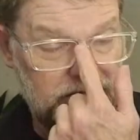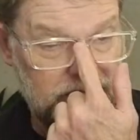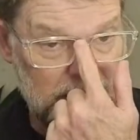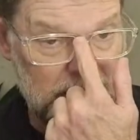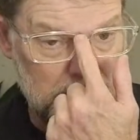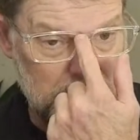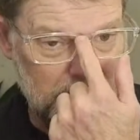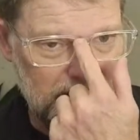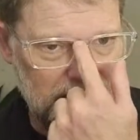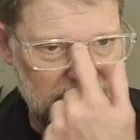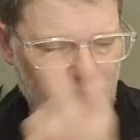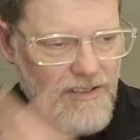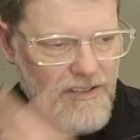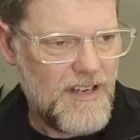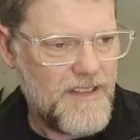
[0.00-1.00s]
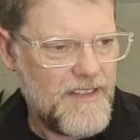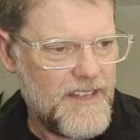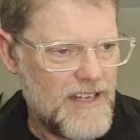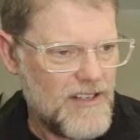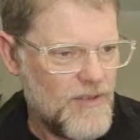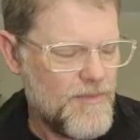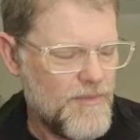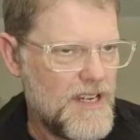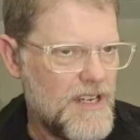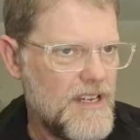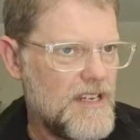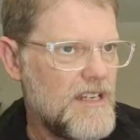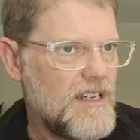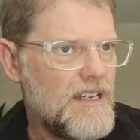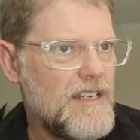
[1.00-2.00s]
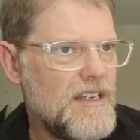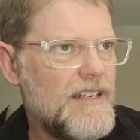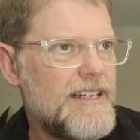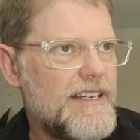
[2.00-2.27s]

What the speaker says: well, it looks like they'll be,